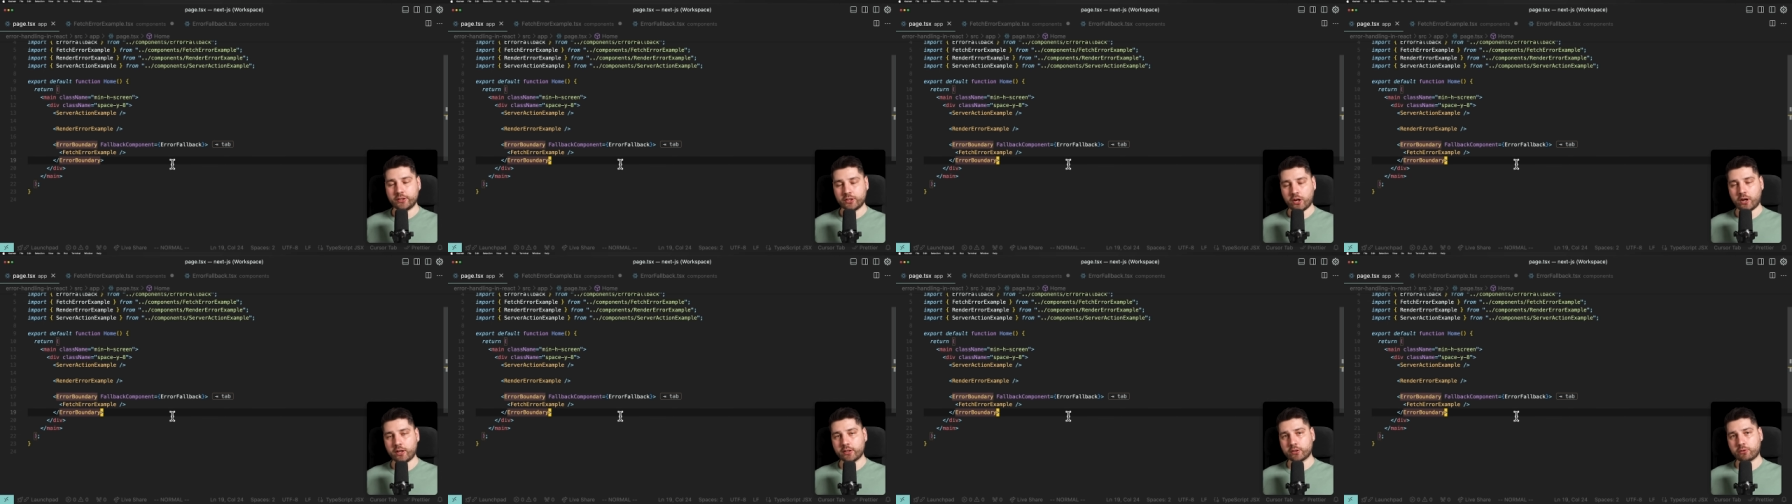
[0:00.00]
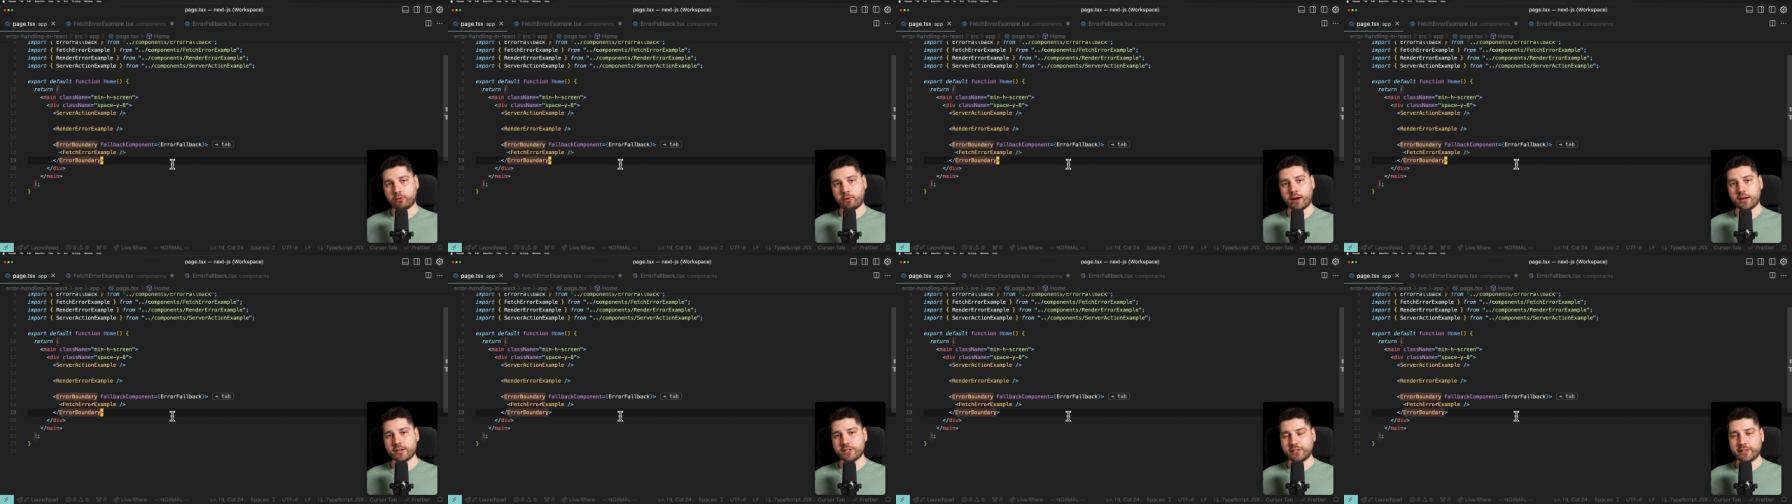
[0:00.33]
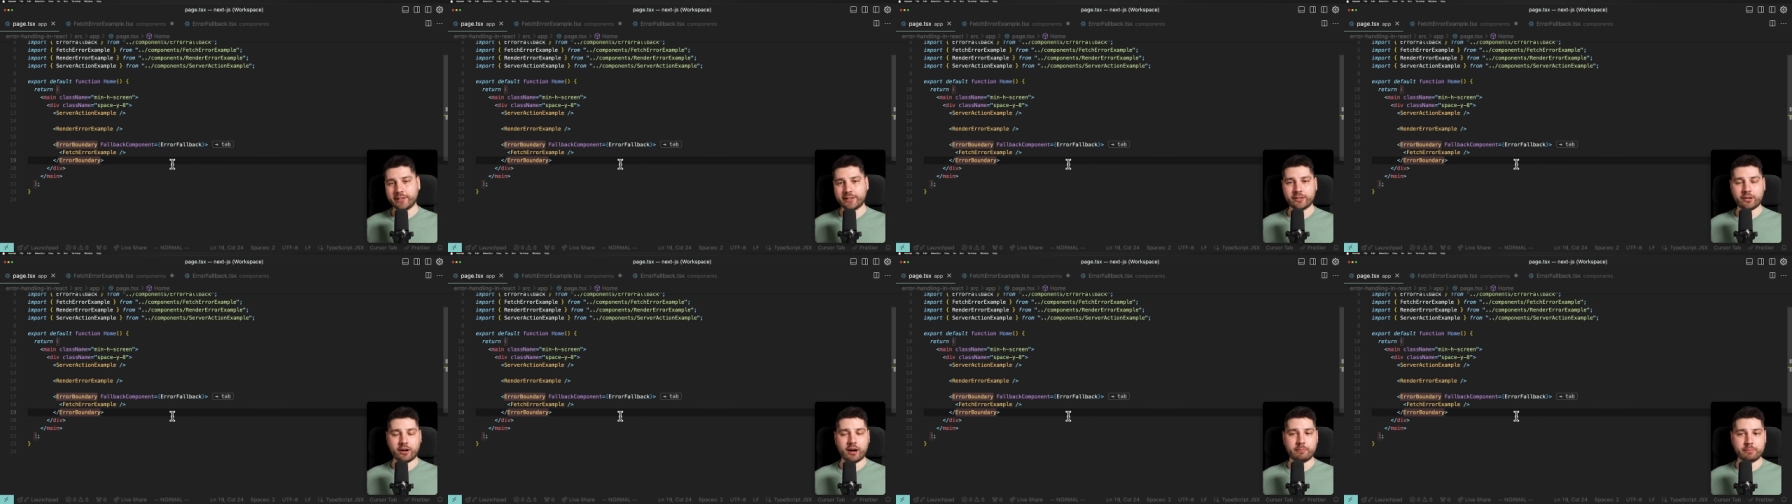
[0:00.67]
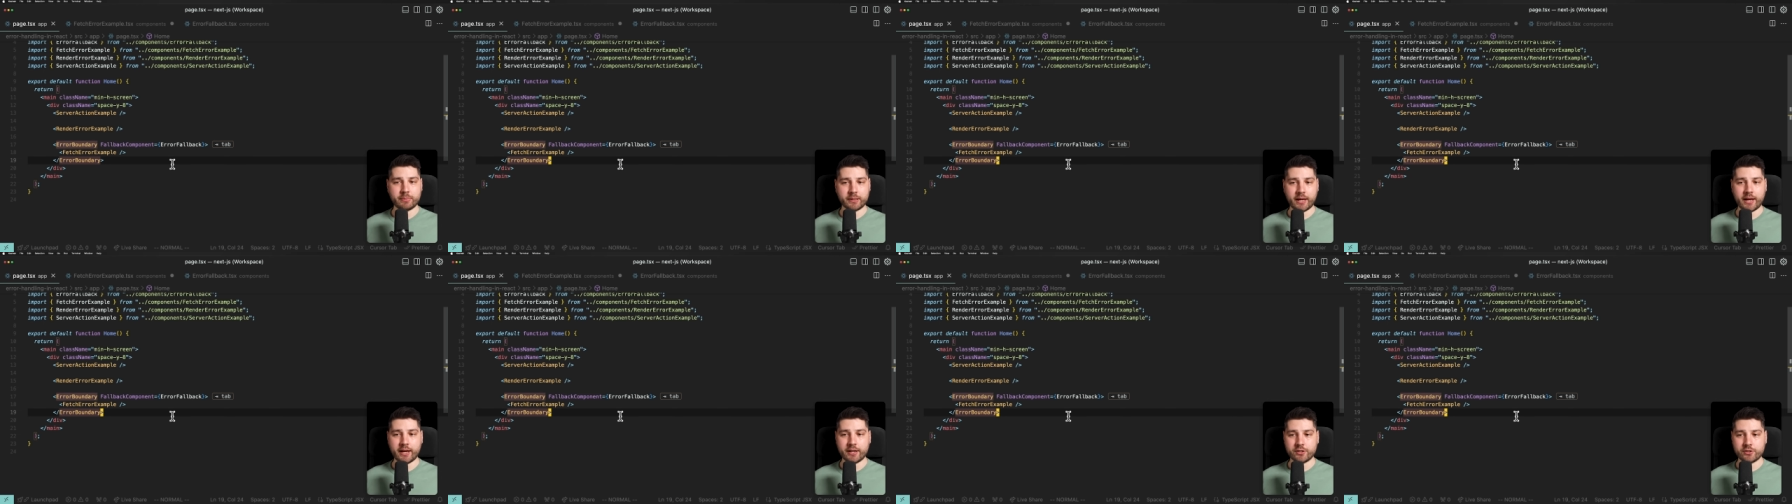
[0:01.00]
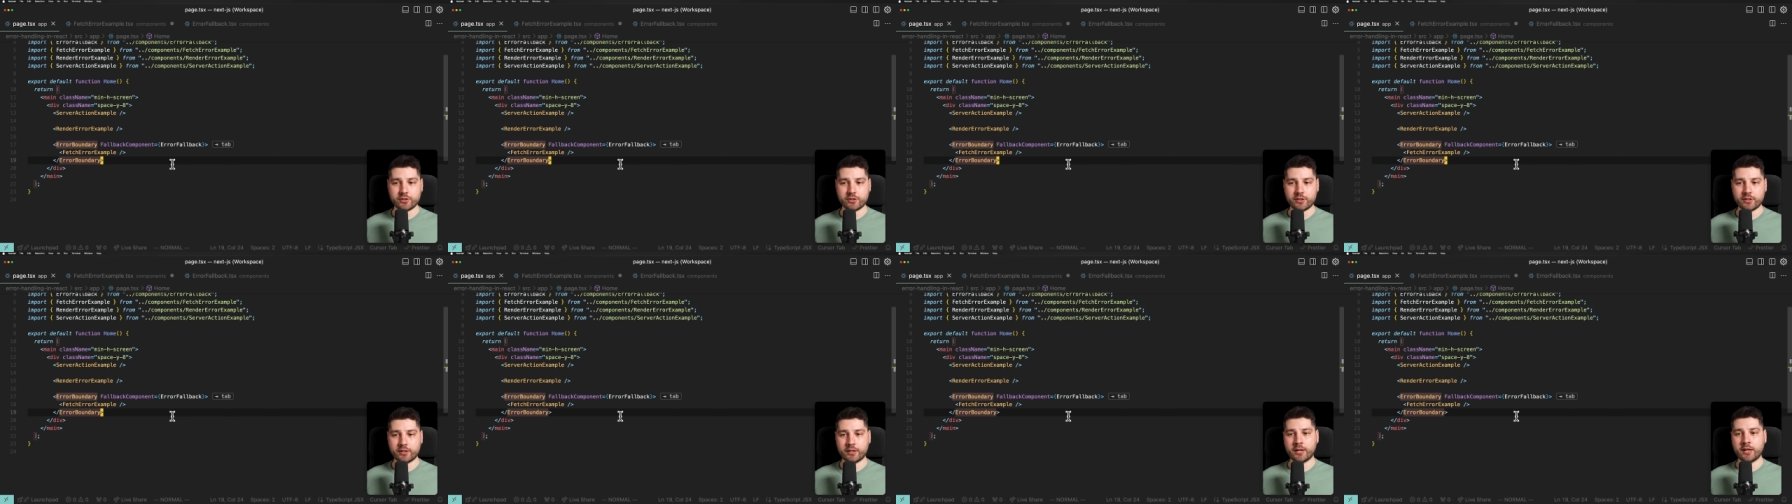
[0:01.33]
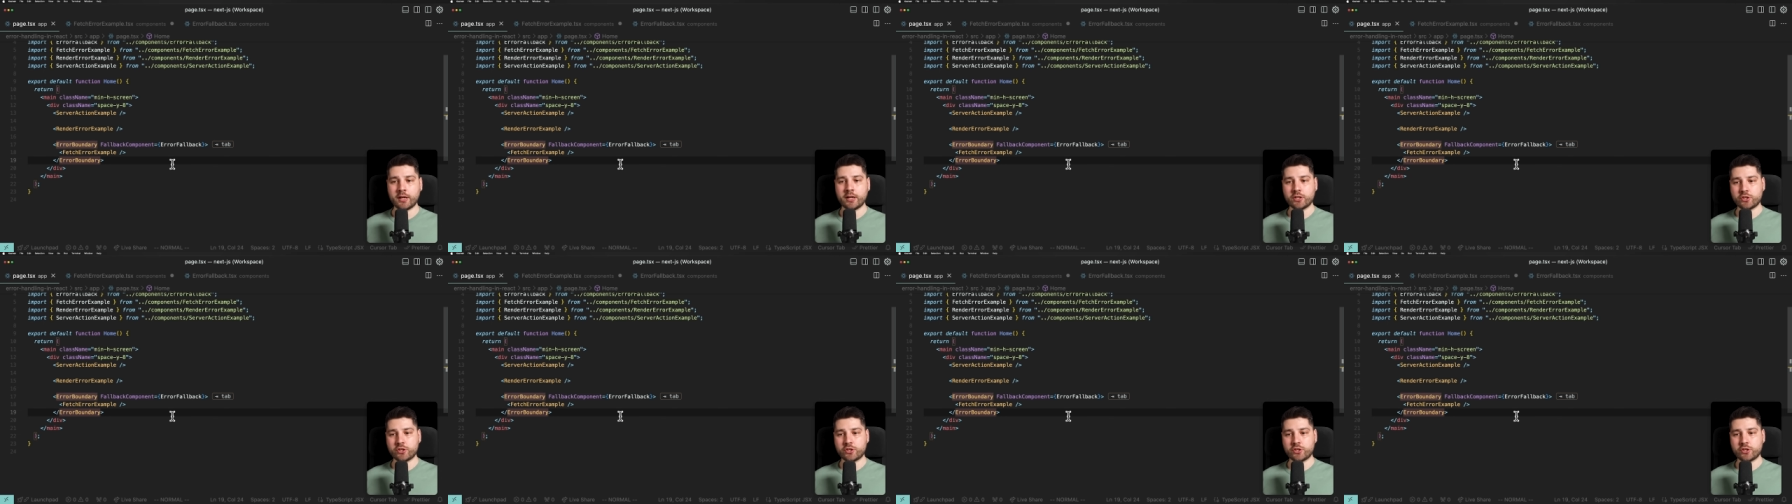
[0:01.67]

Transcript: not crash the entire application